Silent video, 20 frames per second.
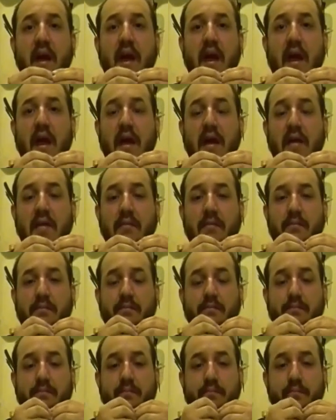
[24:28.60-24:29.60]
a
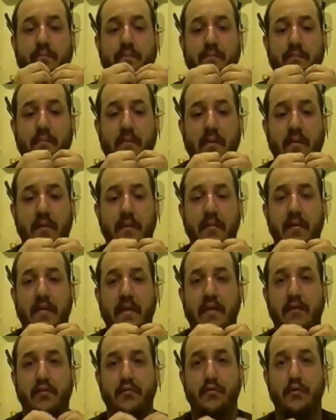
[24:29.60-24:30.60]
something
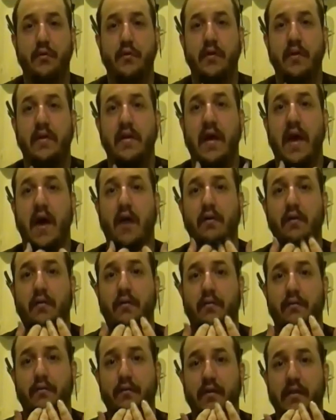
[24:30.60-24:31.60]
that's rooted out
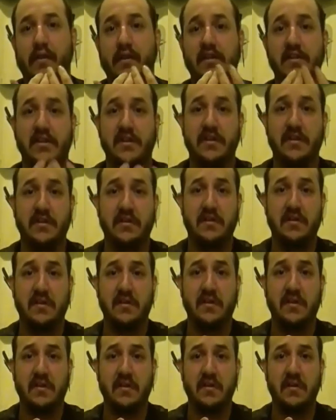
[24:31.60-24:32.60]
of religion
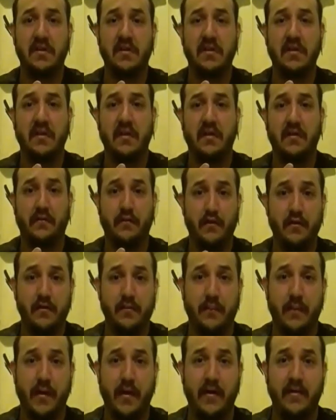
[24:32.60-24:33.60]
in the
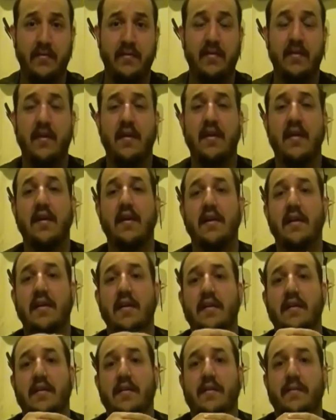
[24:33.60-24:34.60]
first place,
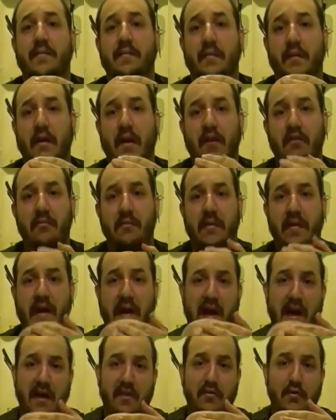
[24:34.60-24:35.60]
the government
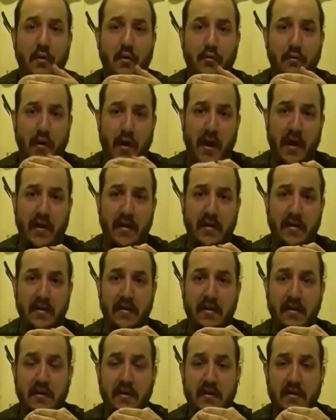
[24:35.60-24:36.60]
had no right
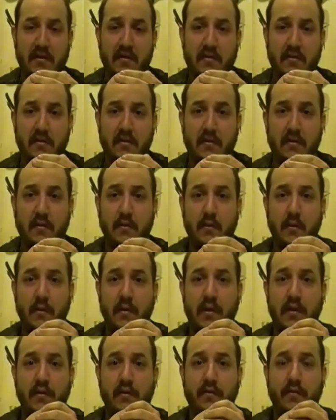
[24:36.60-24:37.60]

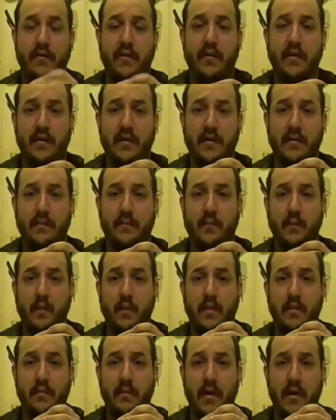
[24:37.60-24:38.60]
to interfere
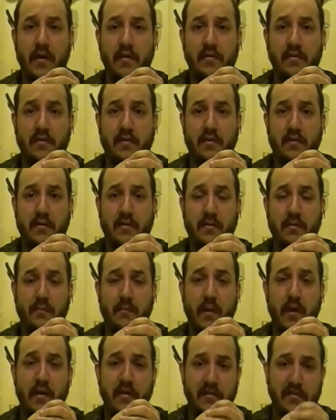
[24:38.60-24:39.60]
with marriage
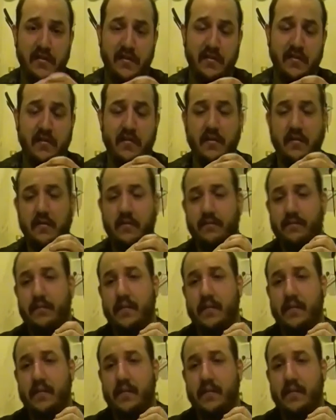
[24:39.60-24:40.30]
marriages.